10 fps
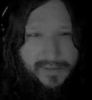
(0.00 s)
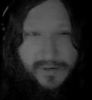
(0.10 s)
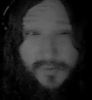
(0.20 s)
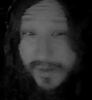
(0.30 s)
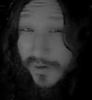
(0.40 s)
You
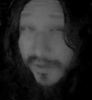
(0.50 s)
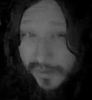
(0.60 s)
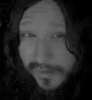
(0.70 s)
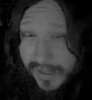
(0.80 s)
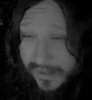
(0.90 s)
know what you could
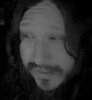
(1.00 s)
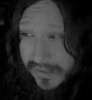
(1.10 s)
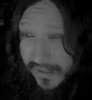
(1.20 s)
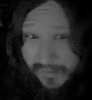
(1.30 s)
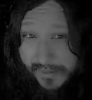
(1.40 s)
do, guys?
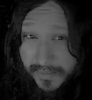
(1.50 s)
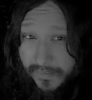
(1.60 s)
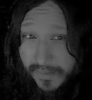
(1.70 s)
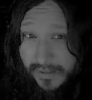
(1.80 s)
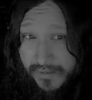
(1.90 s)
Like that would be
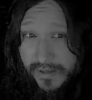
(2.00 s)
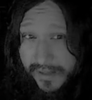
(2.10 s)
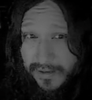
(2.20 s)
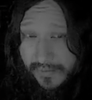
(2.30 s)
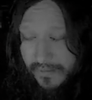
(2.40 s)
really fucking
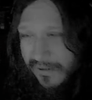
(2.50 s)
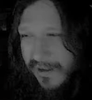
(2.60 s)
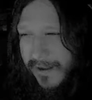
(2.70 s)
helpful.